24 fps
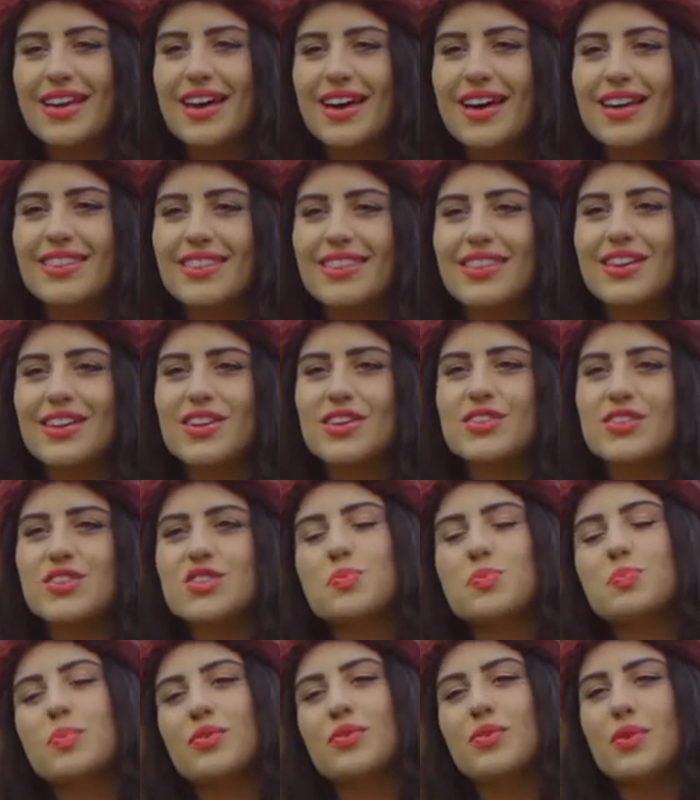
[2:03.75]
There can
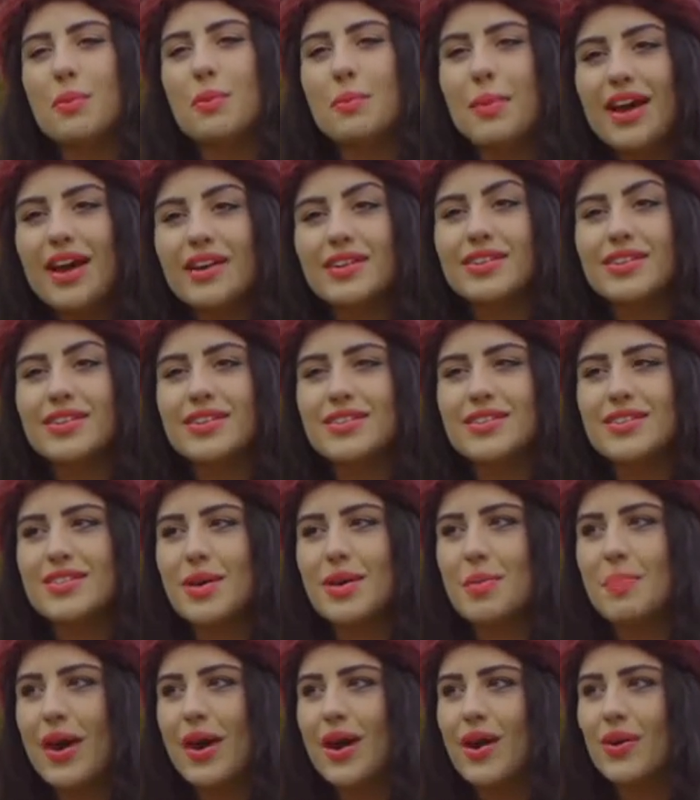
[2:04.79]
just be
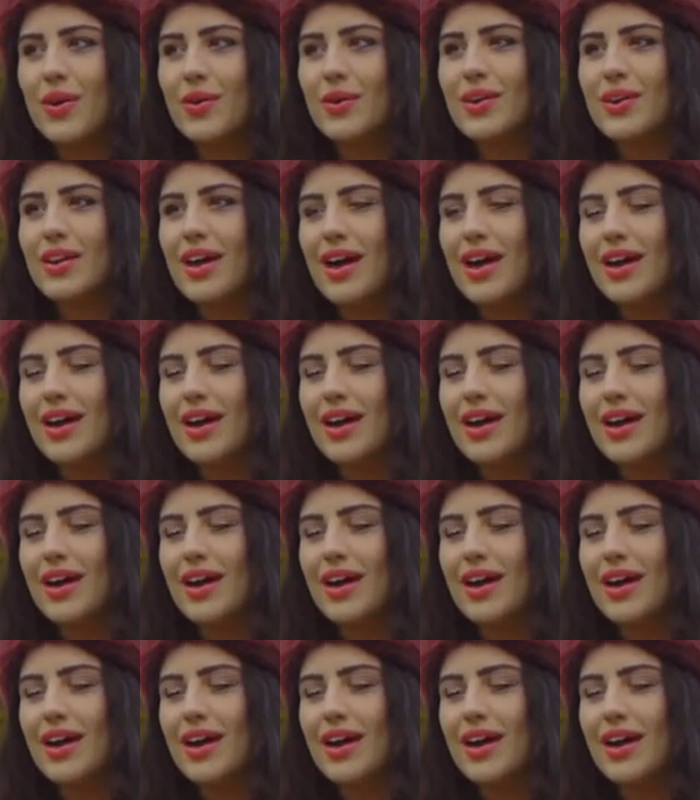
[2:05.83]
reminders about